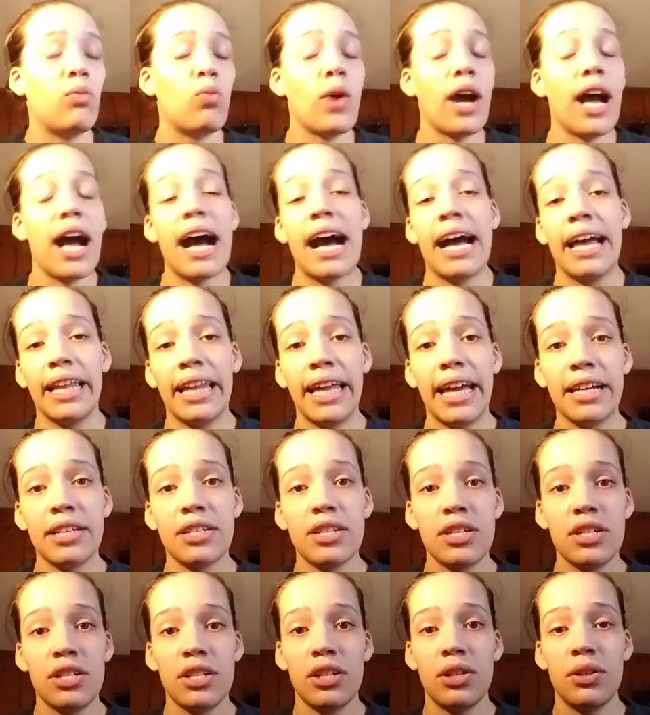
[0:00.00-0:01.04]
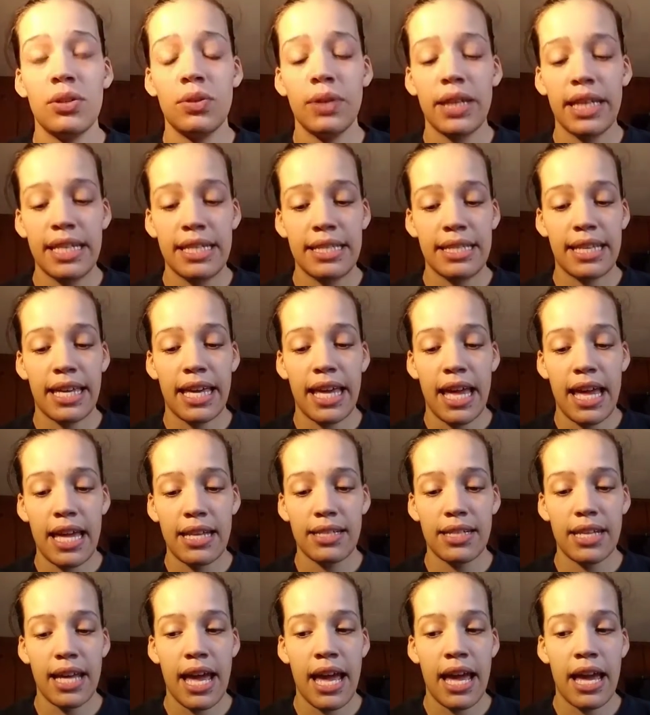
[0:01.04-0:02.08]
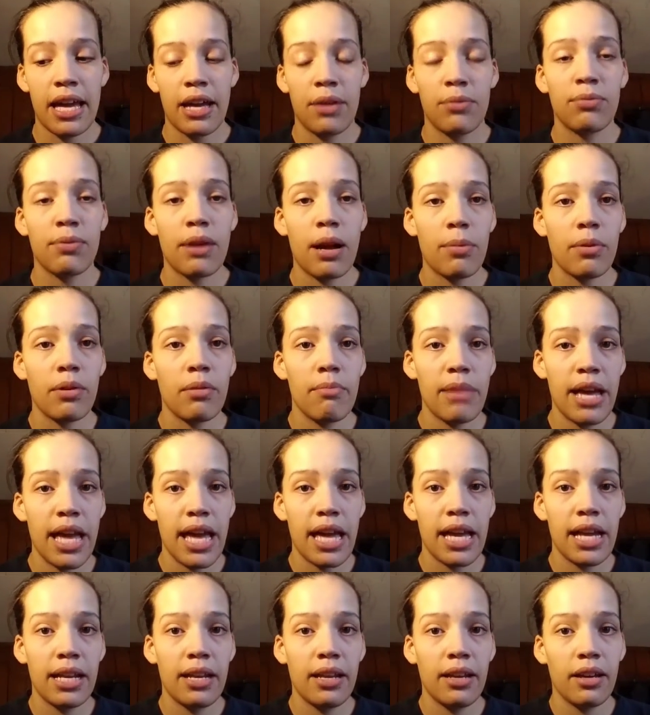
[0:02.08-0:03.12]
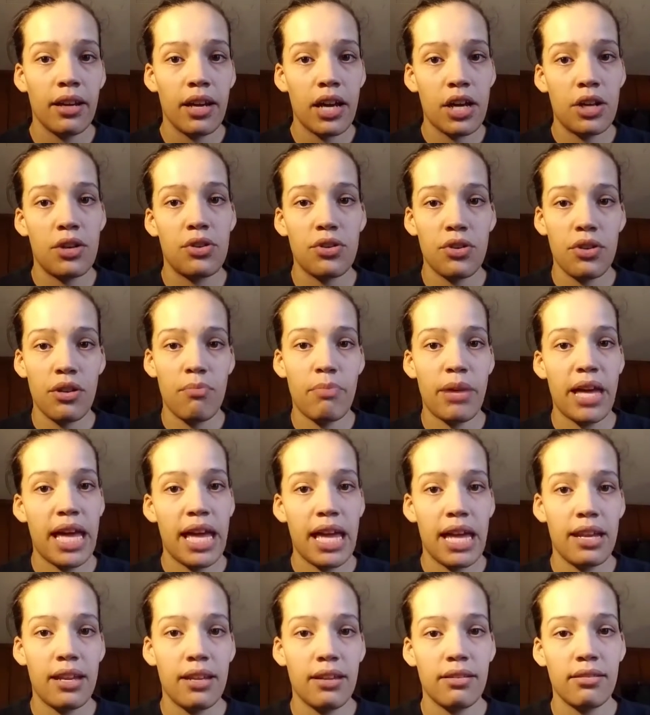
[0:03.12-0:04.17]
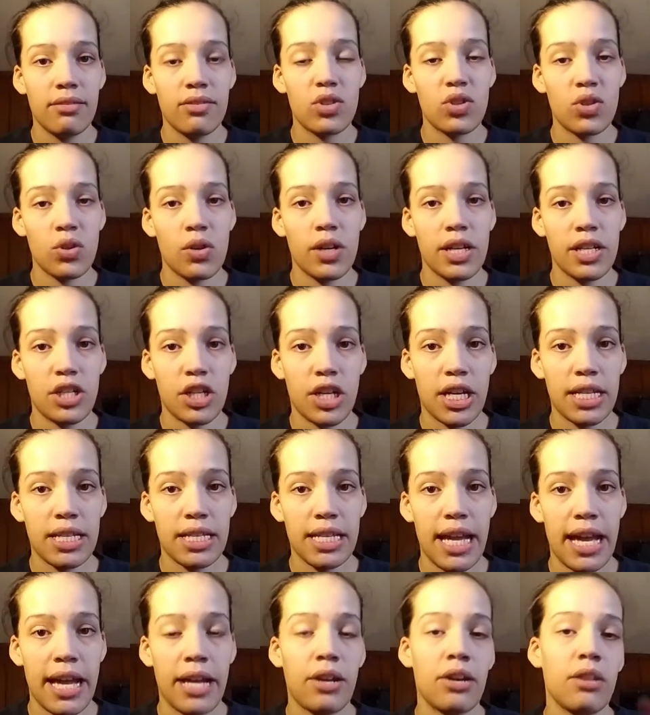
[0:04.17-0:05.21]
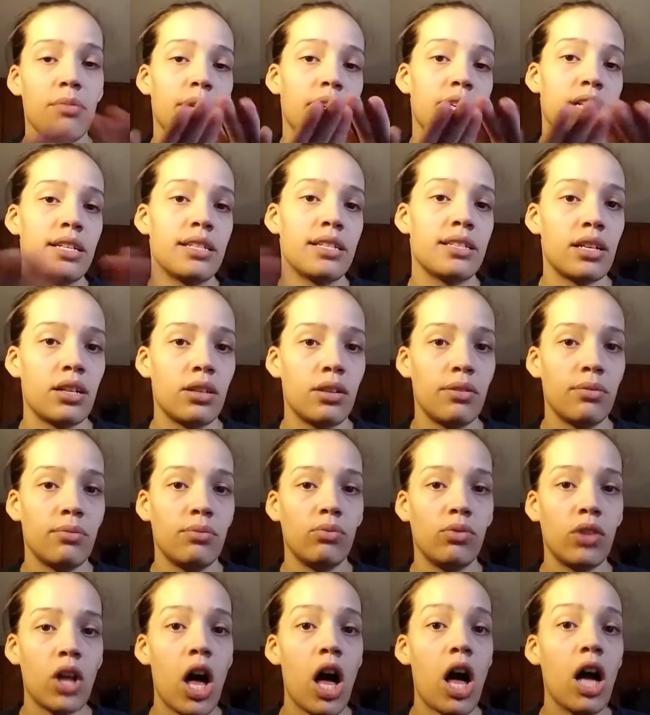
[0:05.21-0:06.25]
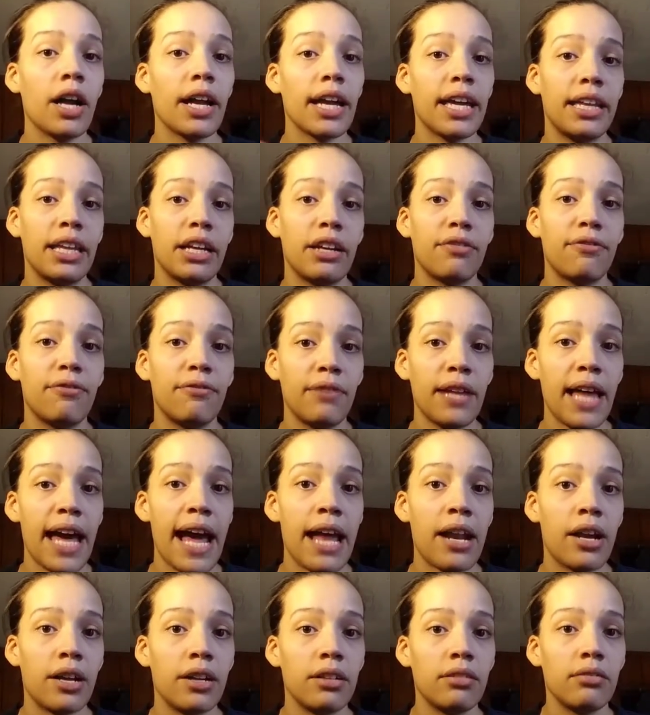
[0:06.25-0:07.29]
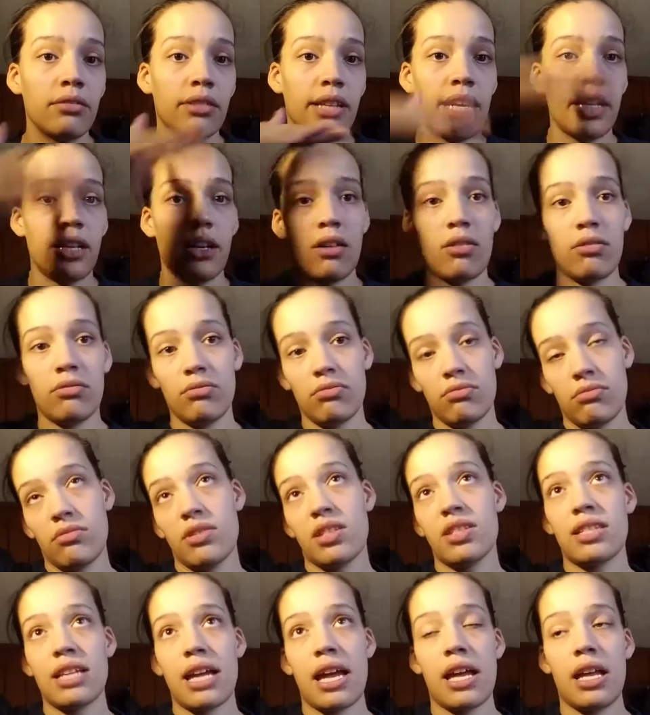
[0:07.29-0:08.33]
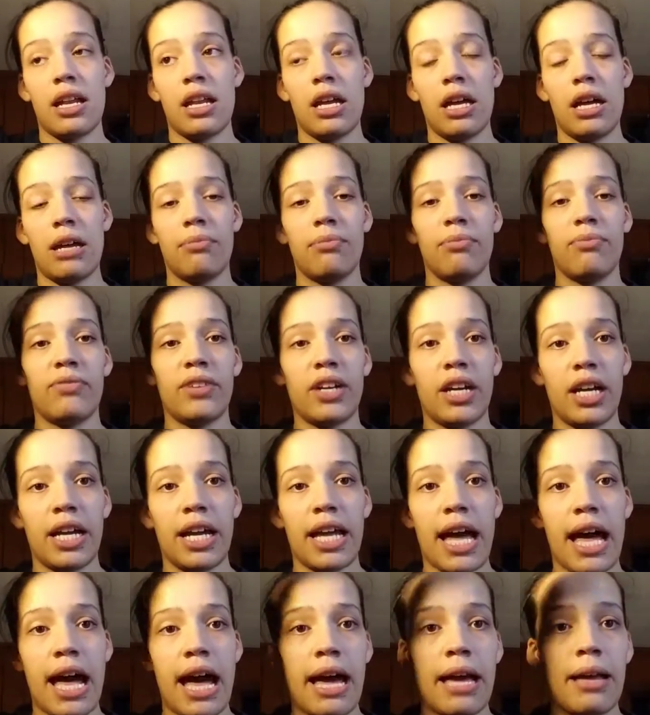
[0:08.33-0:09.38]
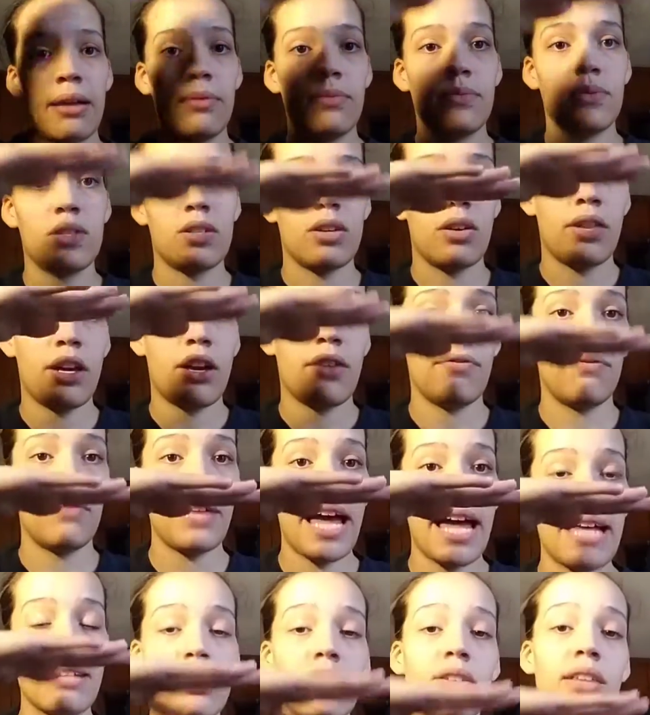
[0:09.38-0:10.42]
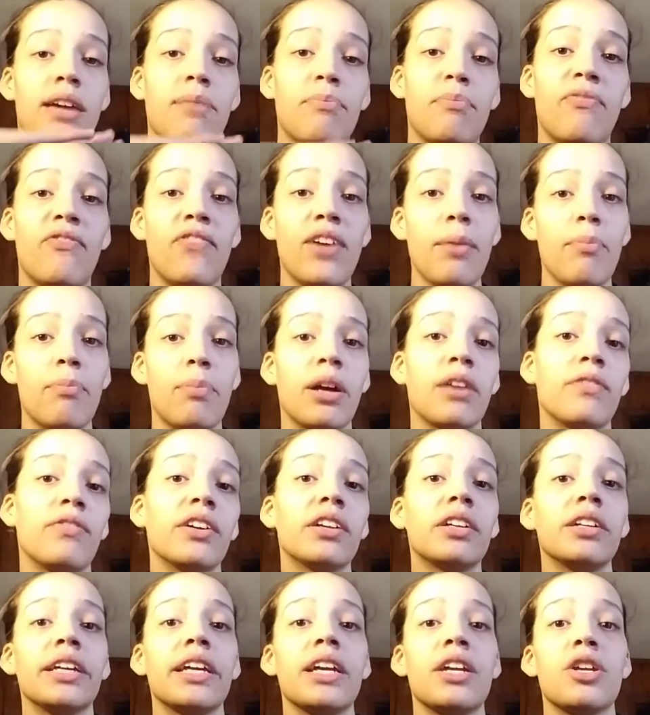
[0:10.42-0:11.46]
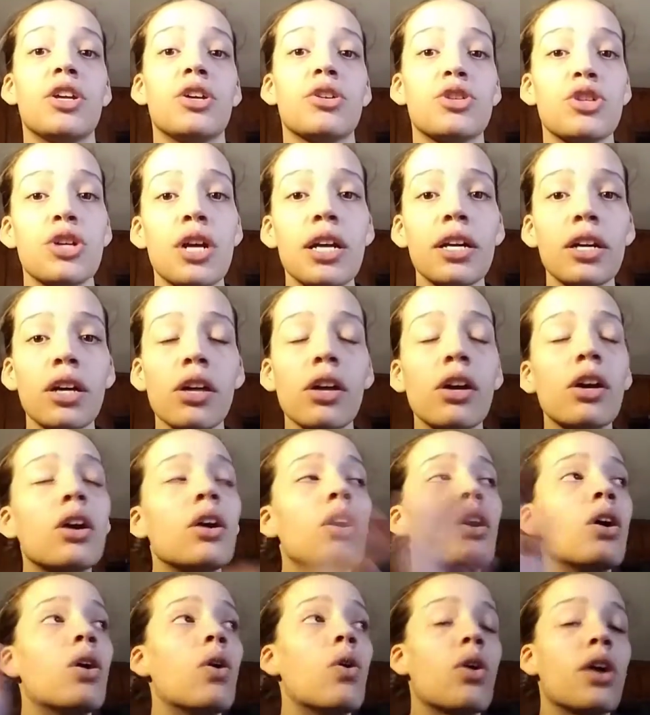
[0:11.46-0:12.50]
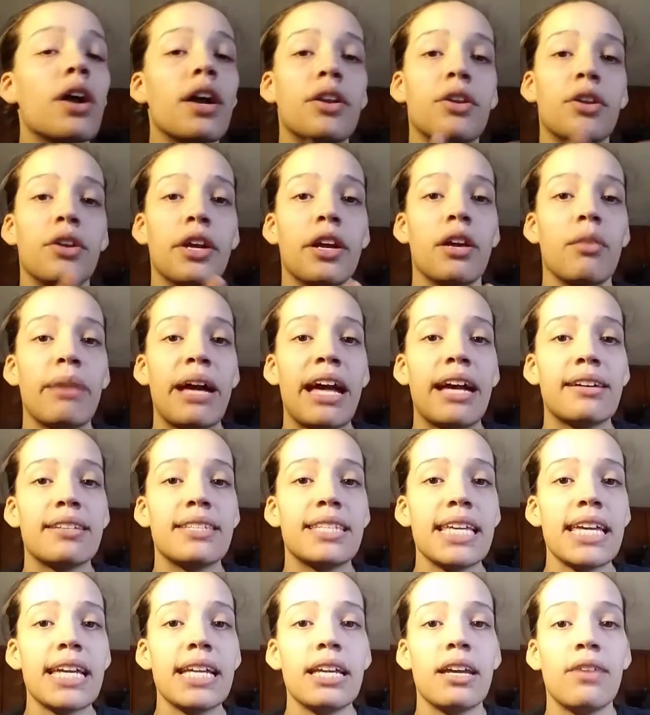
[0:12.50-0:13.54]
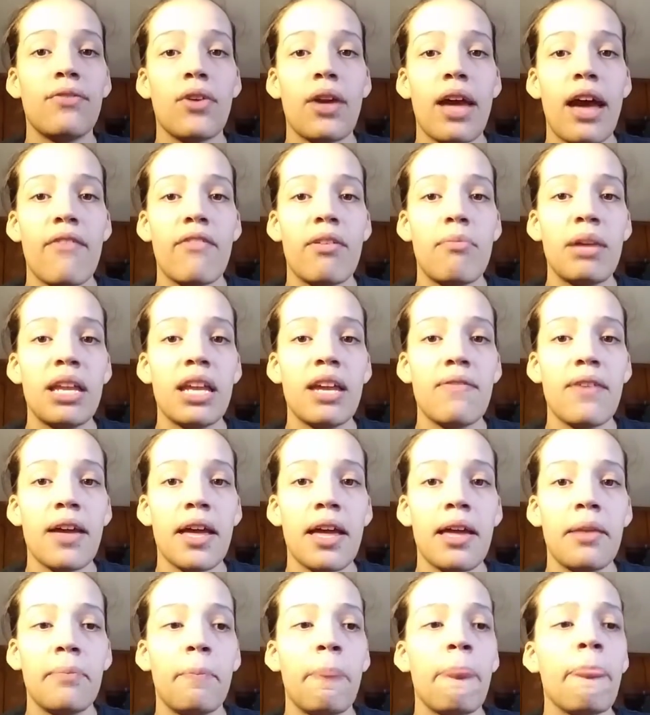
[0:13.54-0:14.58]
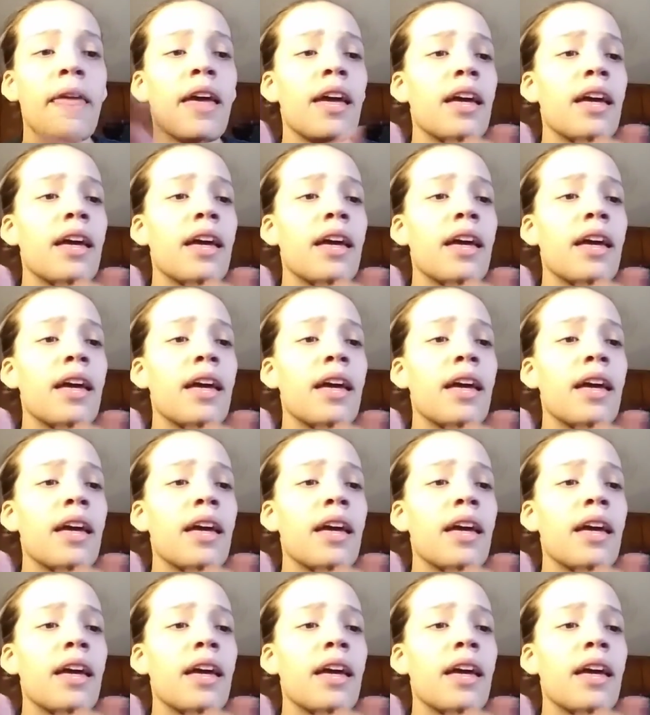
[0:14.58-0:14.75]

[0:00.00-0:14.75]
What I like to do is get a Rubbermaid under the bed storage container because they're long and they're flatter. They don't stand up very high, so they're flat. So they fit perfectly in your trunk or under your back seat if you have a minivan.